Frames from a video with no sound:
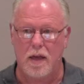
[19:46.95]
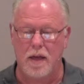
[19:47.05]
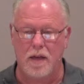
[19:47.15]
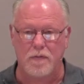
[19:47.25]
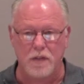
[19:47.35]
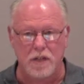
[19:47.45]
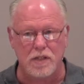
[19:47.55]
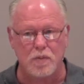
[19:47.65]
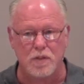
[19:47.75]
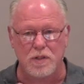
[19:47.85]
If
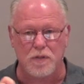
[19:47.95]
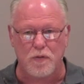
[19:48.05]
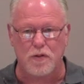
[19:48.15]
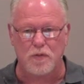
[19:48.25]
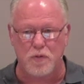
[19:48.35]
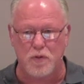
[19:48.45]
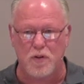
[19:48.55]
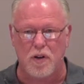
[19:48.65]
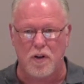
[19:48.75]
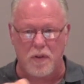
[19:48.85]
Jesus was the first
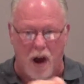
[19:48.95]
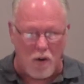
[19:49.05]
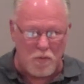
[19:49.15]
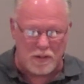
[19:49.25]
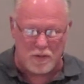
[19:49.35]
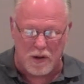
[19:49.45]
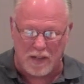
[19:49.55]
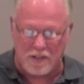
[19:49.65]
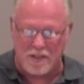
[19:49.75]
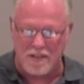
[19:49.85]
fruit of our
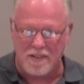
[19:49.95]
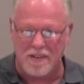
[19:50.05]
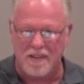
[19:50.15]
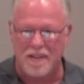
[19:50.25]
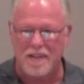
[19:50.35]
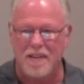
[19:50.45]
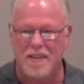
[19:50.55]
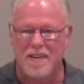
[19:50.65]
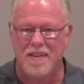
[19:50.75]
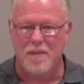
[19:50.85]
resurrection
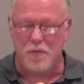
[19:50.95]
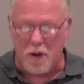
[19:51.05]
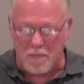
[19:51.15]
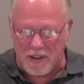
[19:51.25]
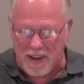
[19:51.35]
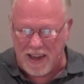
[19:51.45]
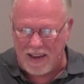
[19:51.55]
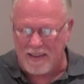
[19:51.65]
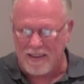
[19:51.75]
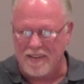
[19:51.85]
from the
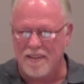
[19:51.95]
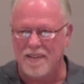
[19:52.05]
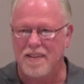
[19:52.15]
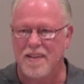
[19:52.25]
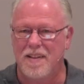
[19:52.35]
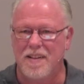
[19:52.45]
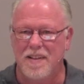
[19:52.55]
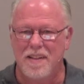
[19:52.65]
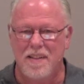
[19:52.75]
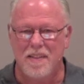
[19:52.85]
dead,
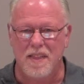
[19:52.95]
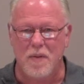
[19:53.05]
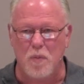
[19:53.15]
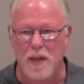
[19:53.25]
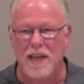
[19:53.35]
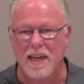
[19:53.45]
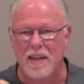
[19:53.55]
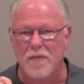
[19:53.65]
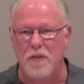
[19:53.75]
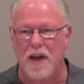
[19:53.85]
then we can
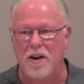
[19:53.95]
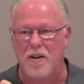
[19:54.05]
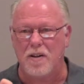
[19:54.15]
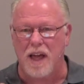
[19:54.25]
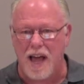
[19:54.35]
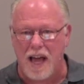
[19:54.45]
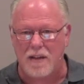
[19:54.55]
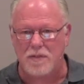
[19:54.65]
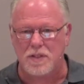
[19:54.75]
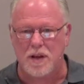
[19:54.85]
define our
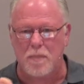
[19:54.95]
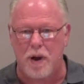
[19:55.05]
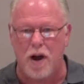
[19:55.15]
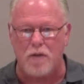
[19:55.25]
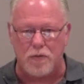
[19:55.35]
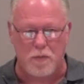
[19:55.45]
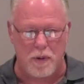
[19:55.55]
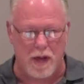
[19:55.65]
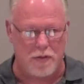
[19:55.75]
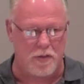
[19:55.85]
lives apart from
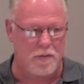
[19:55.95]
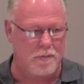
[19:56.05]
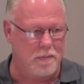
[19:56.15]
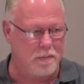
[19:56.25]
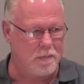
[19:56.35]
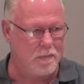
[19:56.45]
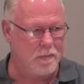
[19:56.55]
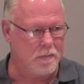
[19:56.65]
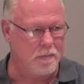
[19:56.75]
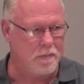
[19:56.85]
death,
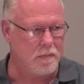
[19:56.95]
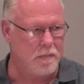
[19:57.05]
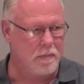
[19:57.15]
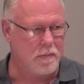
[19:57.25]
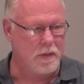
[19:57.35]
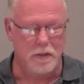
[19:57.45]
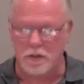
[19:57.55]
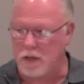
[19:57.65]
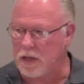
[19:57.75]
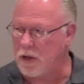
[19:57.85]

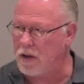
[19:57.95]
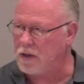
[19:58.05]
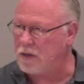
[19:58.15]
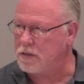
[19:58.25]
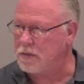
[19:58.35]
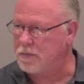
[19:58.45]
just like God does.